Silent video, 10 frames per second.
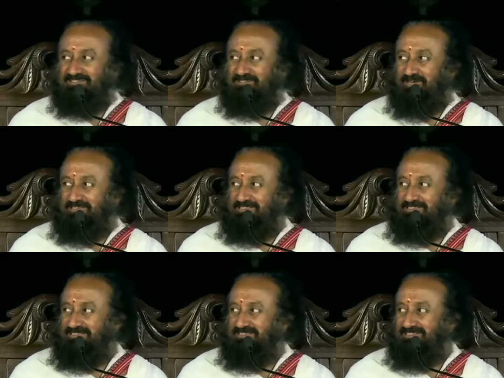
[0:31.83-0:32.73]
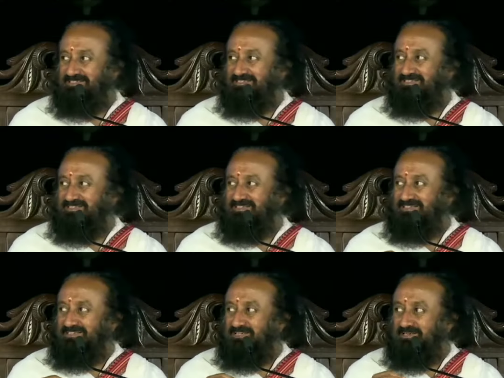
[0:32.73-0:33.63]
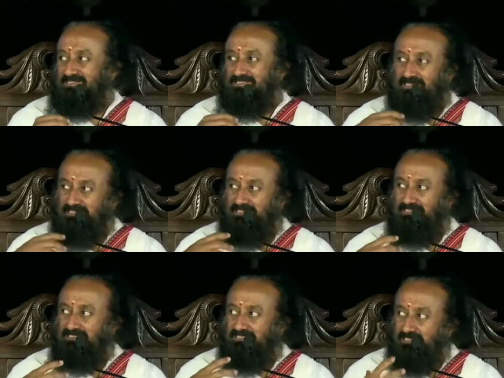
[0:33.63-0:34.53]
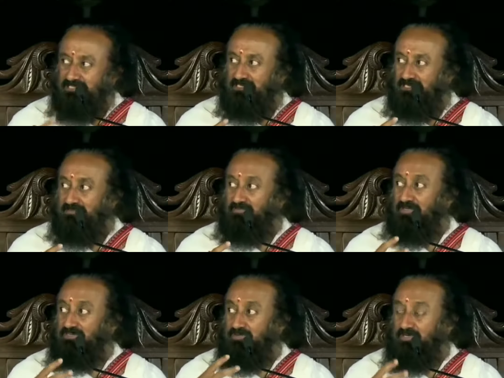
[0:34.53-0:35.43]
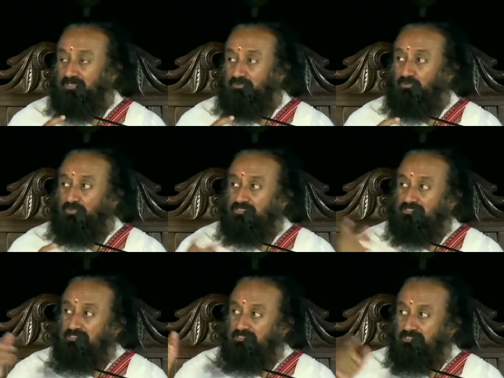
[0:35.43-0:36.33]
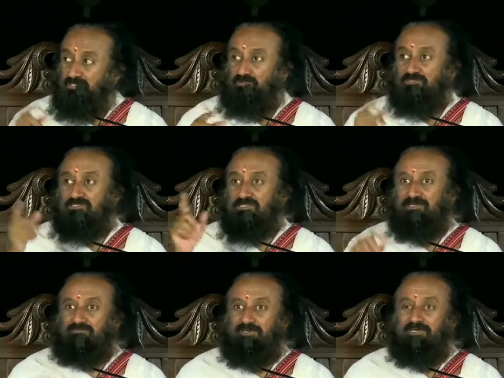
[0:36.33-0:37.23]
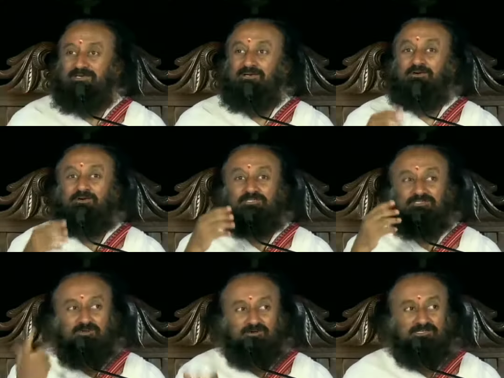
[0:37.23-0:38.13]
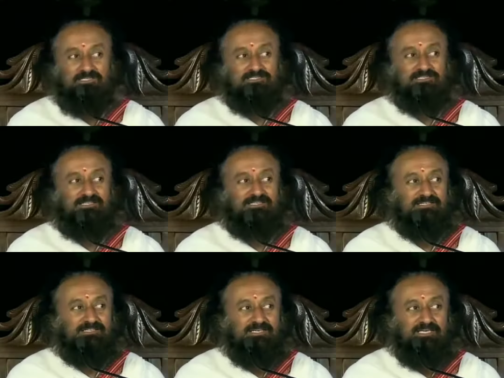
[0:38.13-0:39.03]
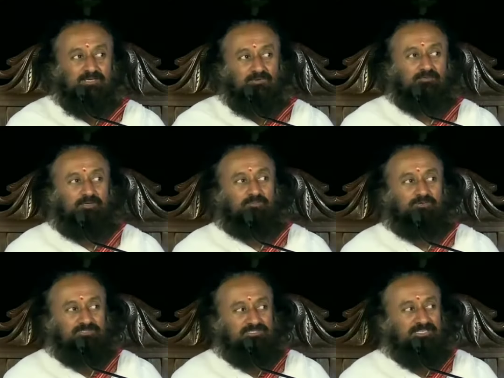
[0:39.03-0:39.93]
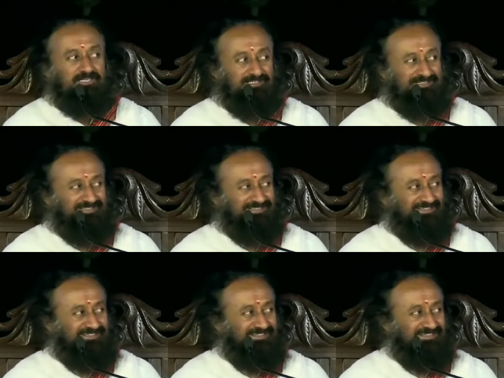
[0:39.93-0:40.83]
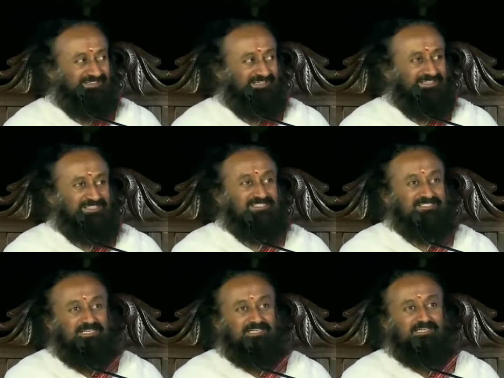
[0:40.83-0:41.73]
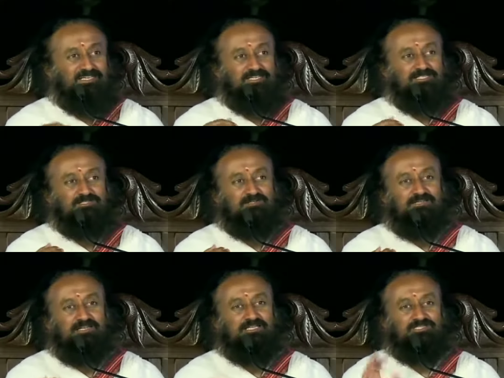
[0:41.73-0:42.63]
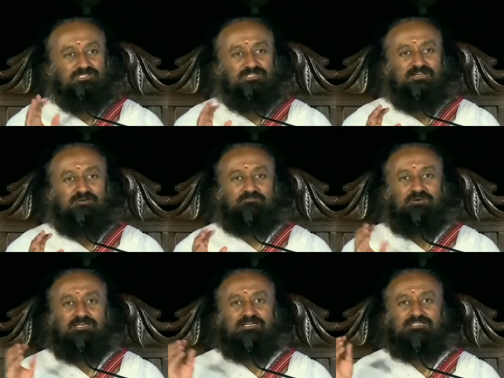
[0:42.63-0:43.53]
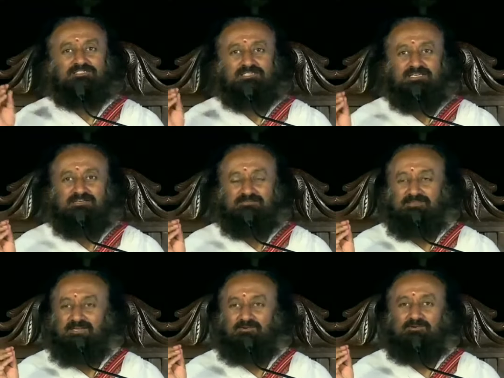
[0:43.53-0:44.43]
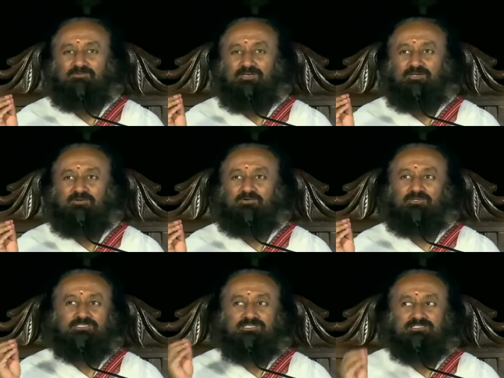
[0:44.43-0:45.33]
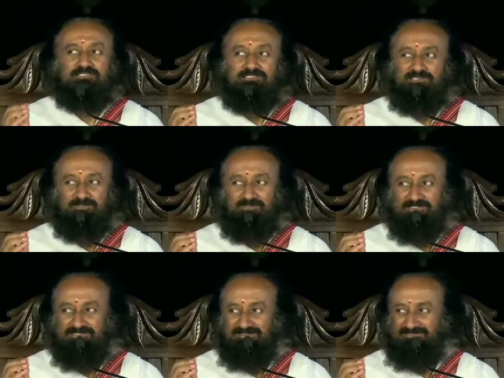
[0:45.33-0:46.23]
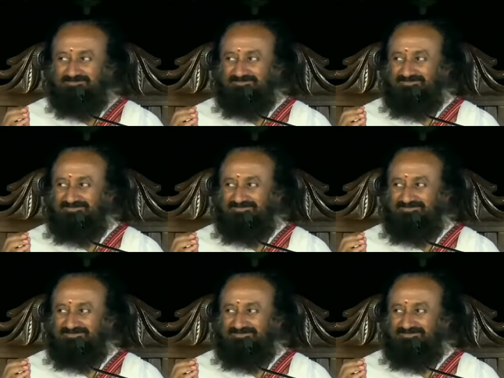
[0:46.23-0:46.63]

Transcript: You got it? You know, a singer is singing. If he is worrying who is listening, who is sleeping, who is not listening, he won't be able to sing. Singing is your nature. Birds sing. They don't worry who is listening to us.